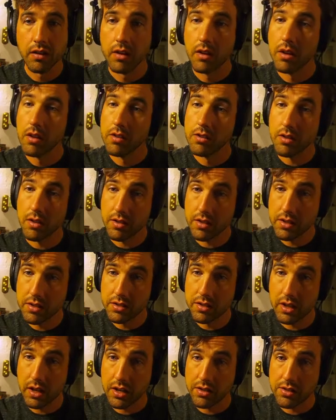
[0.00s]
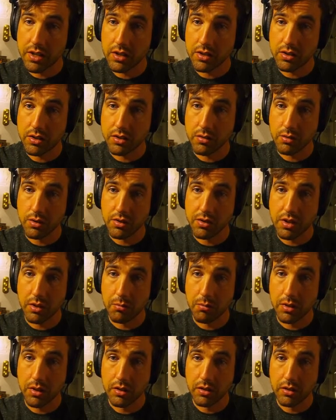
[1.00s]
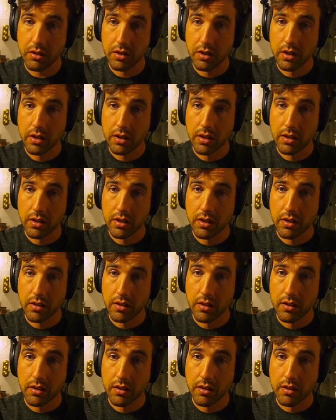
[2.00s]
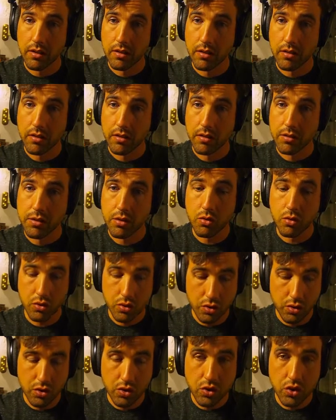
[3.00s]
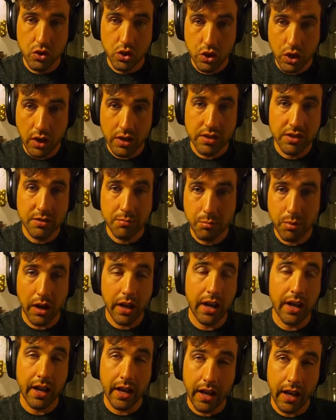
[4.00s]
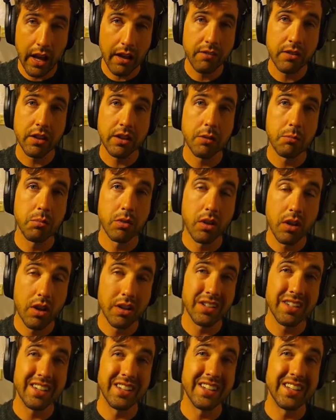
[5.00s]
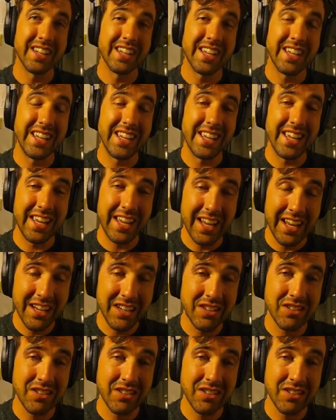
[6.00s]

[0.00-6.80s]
So this guy's actually doing something. So just by having the plugin in your